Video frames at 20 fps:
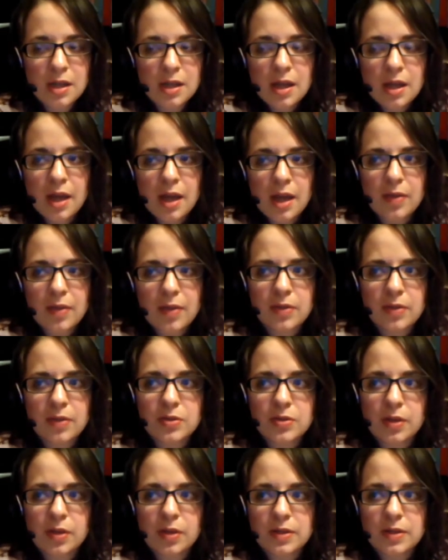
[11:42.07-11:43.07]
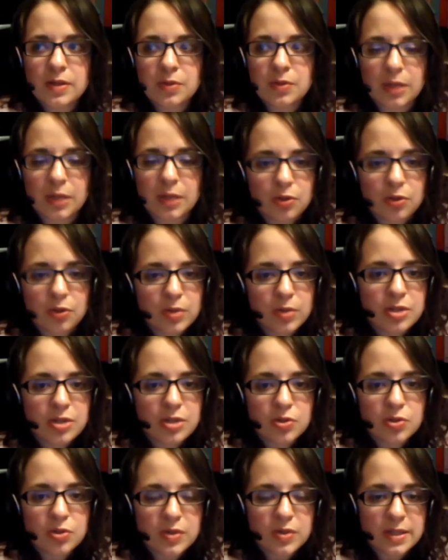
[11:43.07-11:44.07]
and then there's also like
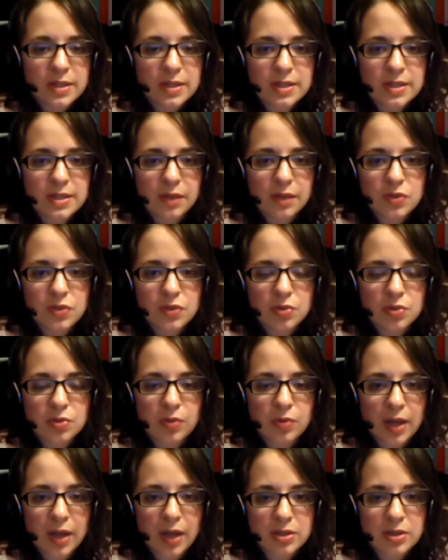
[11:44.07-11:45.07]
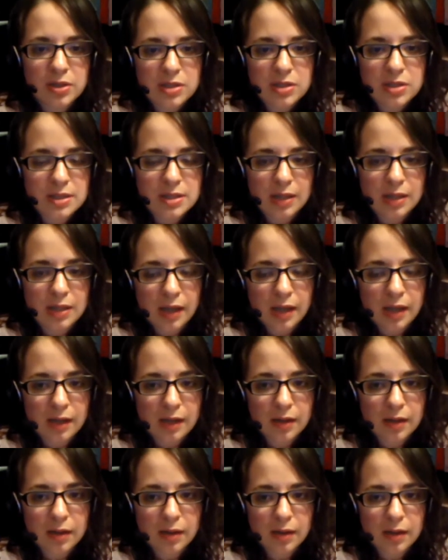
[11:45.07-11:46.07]
creatures and stuff too, not just
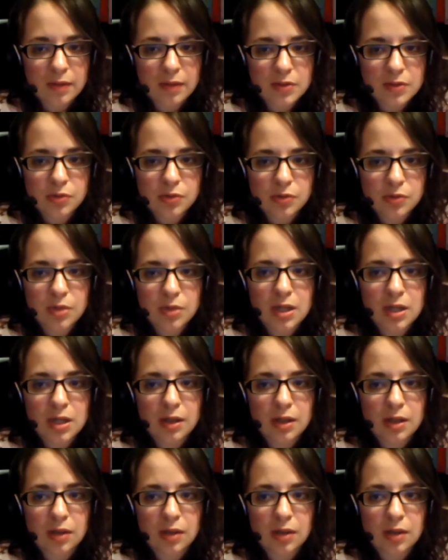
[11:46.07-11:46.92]
on the screen.